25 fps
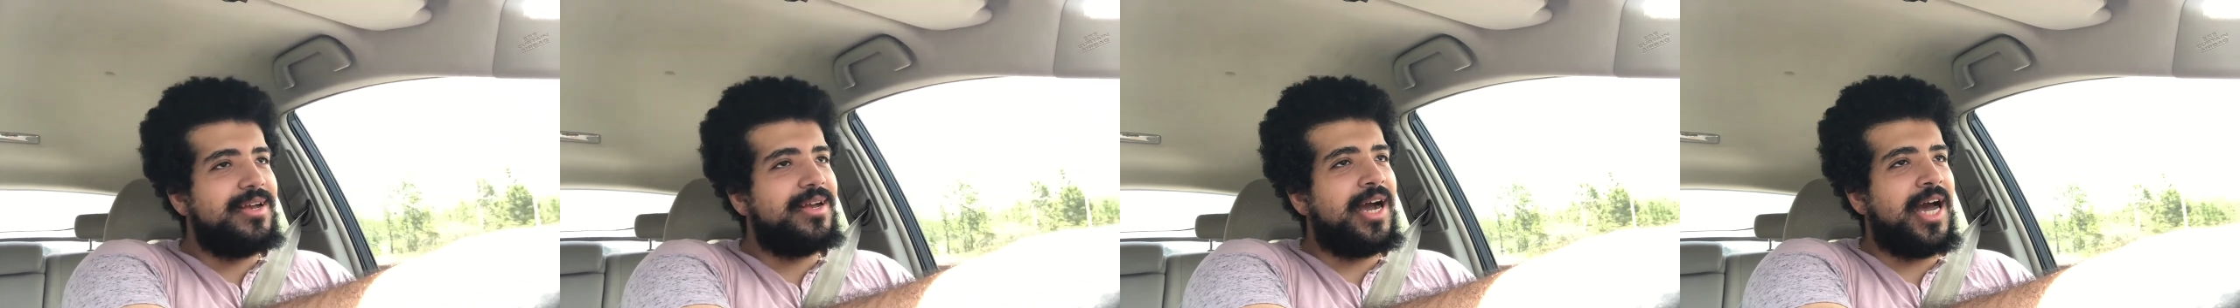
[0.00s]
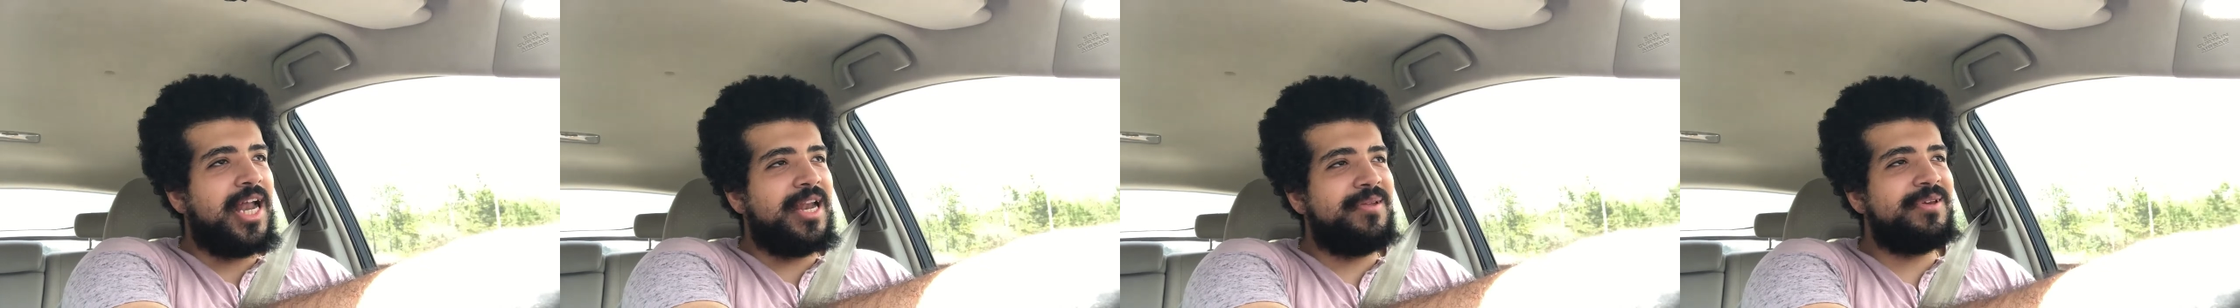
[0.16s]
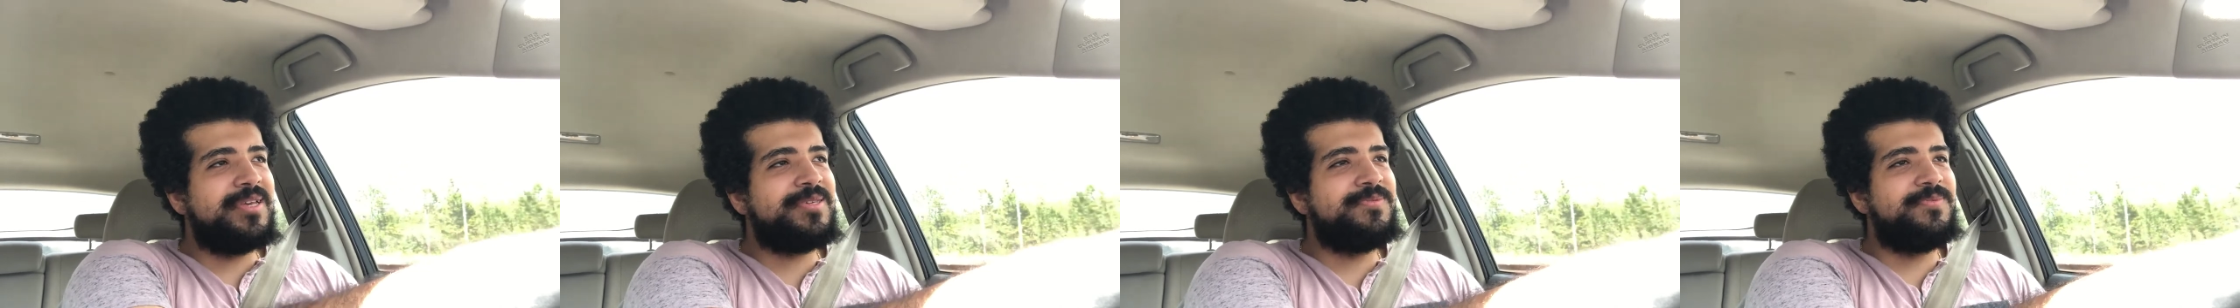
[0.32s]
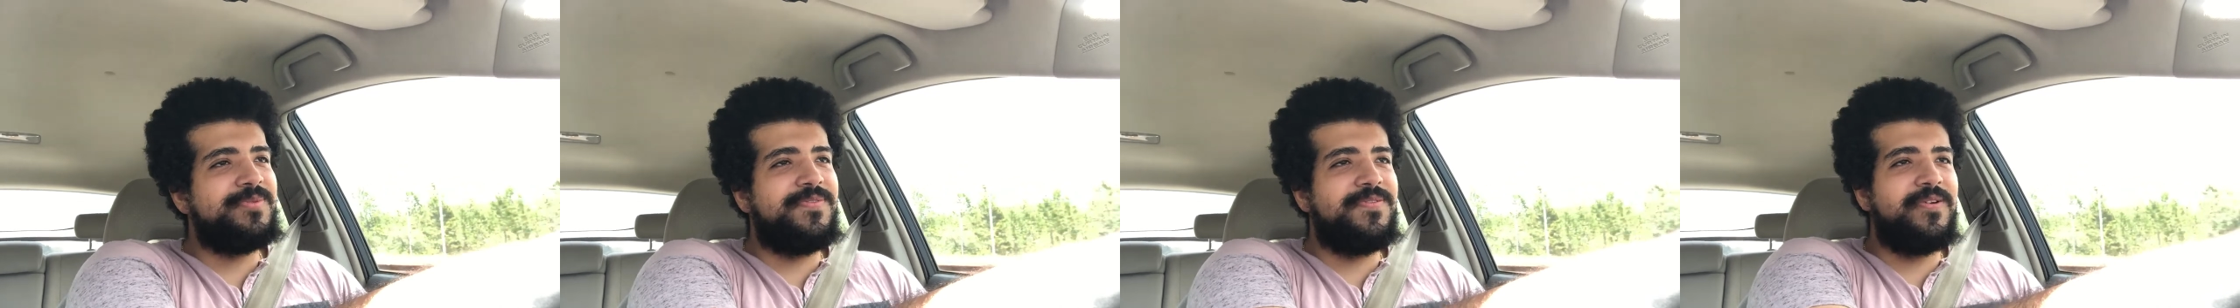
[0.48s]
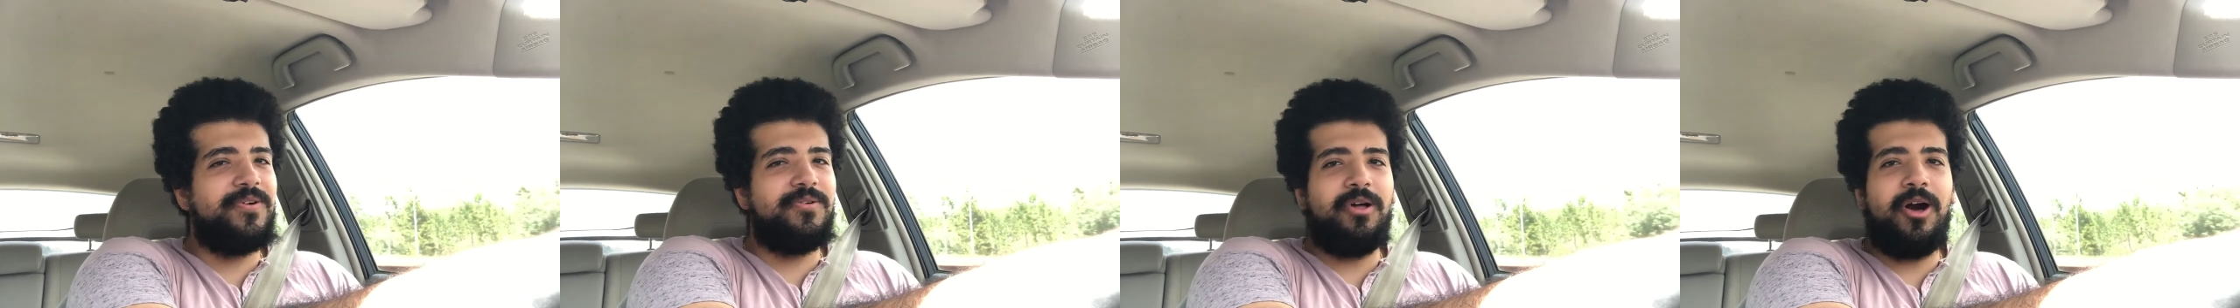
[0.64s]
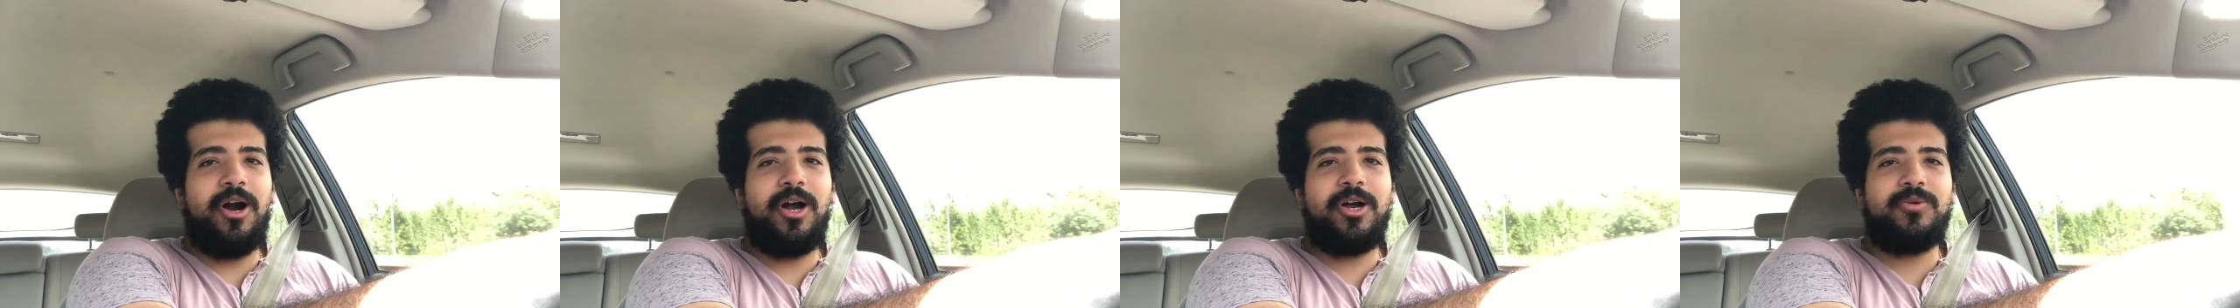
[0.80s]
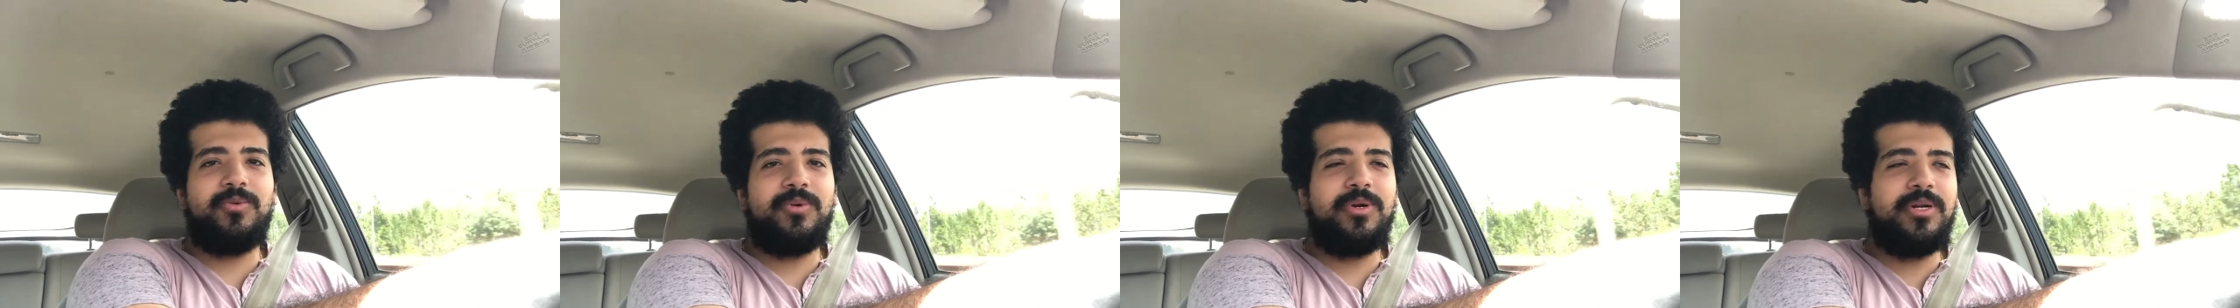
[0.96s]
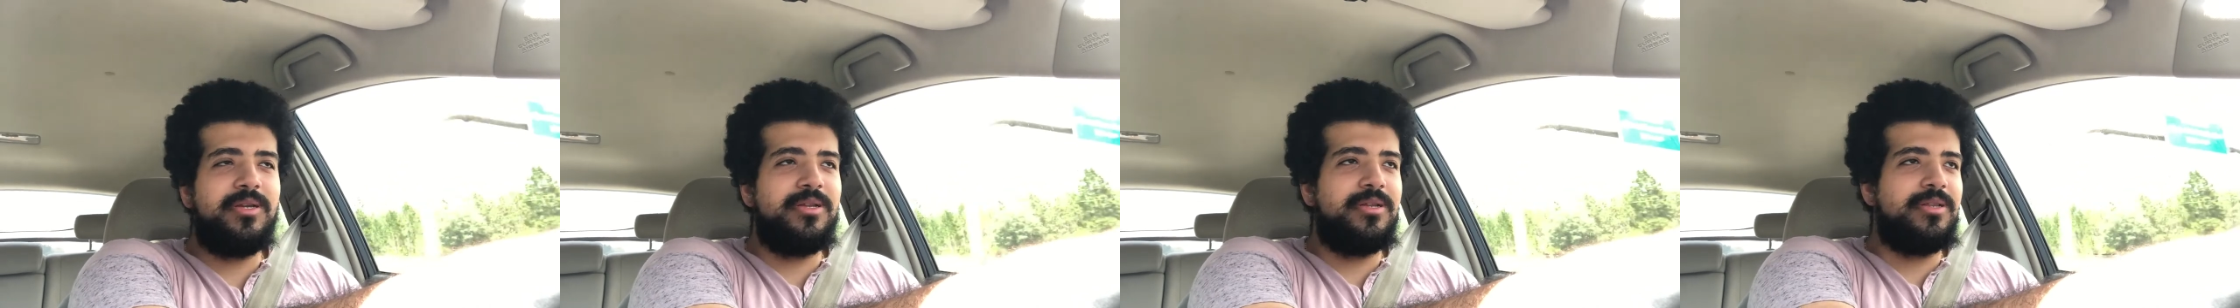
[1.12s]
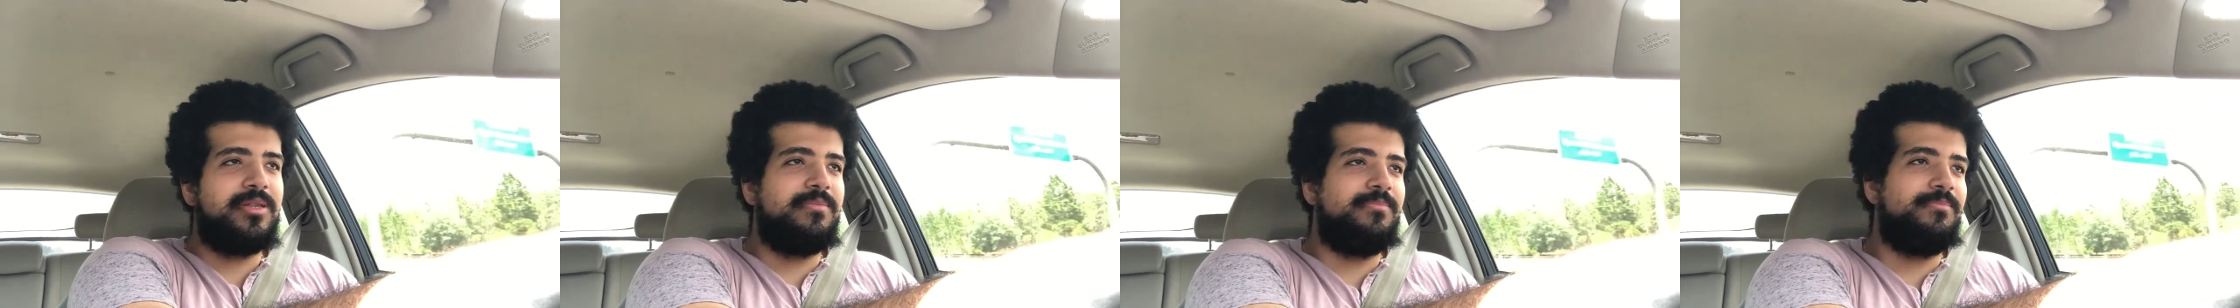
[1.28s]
kind of makes me feel awkward and,